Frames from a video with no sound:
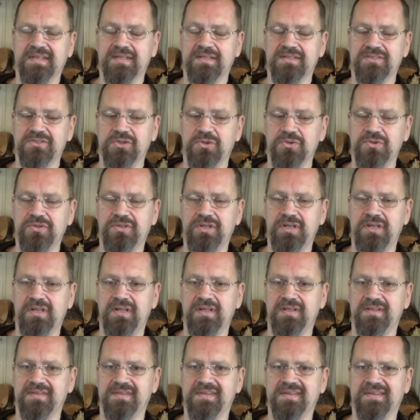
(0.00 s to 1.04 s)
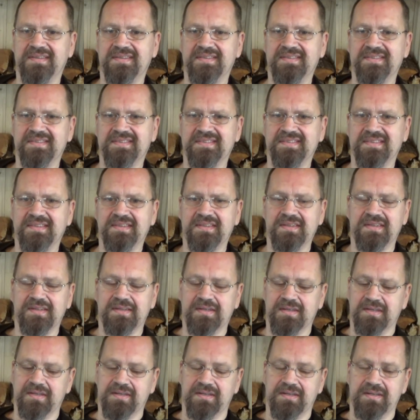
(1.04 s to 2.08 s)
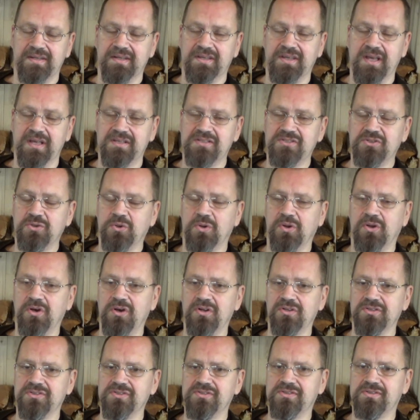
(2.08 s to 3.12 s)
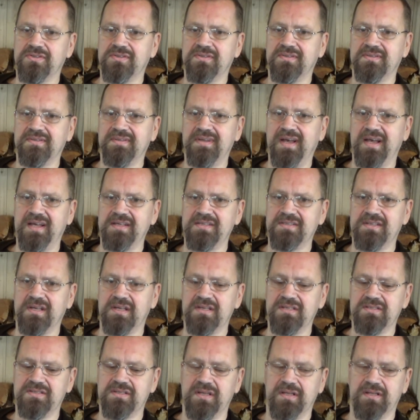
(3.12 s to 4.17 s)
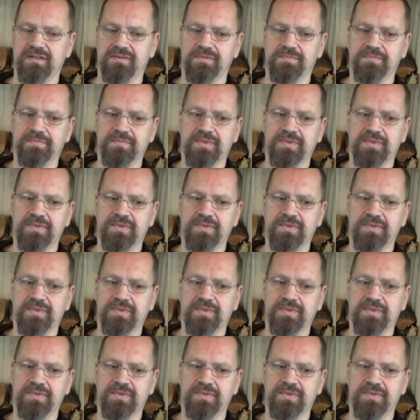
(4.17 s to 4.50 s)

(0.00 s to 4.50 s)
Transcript: So you did it against all odds, as I said.